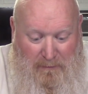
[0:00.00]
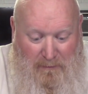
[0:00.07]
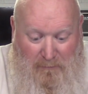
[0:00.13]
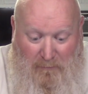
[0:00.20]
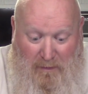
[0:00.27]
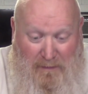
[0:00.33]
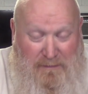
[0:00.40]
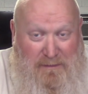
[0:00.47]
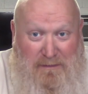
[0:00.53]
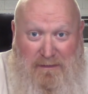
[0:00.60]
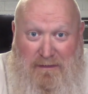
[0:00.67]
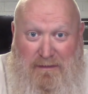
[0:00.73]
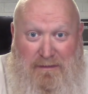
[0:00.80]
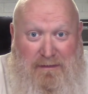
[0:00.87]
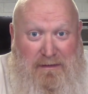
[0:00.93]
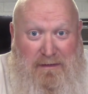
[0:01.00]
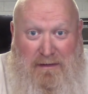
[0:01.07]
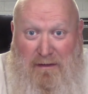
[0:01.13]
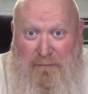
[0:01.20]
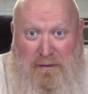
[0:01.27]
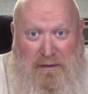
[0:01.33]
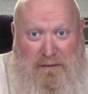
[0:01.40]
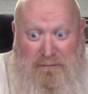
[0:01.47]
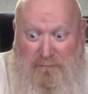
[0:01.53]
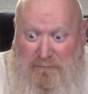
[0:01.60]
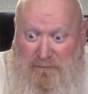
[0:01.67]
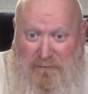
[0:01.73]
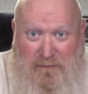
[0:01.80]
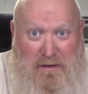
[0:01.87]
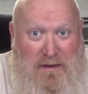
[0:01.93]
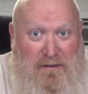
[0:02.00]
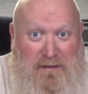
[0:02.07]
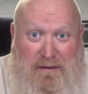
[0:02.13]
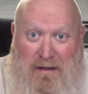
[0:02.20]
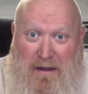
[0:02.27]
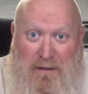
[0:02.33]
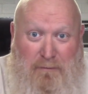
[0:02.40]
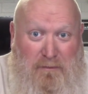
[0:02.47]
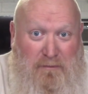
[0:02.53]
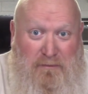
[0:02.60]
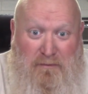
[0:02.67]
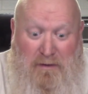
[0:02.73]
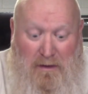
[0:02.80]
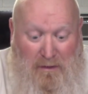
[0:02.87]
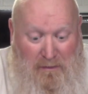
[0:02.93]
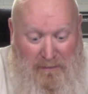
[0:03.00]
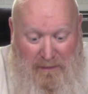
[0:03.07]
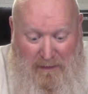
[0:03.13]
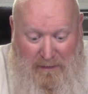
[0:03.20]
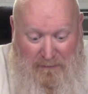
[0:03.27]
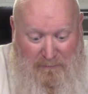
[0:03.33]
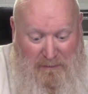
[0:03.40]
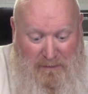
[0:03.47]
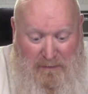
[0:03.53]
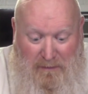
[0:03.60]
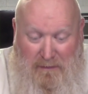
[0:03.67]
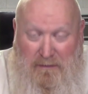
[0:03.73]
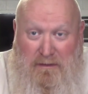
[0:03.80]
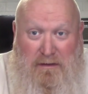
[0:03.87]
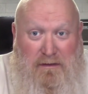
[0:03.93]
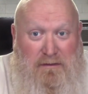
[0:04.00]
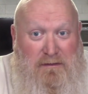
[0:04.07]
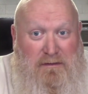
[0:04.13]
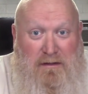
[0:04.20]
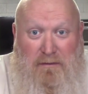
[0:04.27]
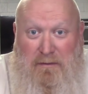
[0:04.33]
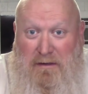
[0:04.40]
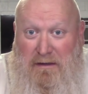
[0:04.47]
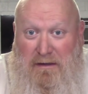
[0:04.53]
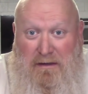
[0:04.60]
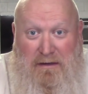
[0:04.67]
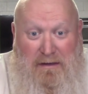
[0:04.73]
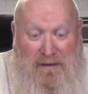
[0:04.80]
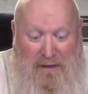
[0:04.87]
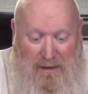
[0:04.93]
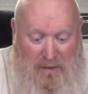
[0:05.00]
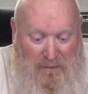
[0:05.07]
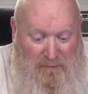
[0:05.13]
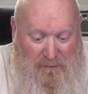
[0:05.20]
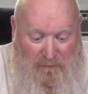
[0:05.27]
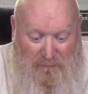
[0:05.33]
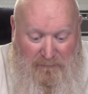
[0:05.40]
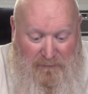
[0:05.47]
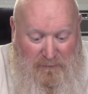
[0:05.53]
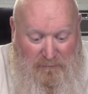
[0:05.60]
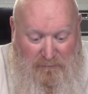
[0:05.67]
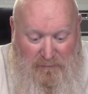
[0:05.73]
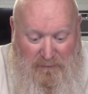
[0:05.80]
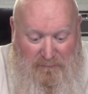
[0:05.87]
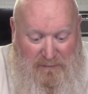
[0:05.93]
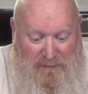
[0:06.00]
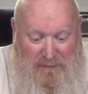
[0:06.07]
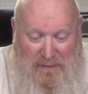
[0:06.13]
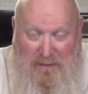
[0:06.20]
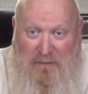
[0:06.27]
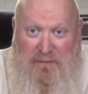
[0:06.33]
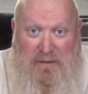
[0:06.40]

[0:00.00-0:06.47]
Washington, D.C., I mean, you've got the capital, you've got all that. Kids coming in and out on field trips and stuff.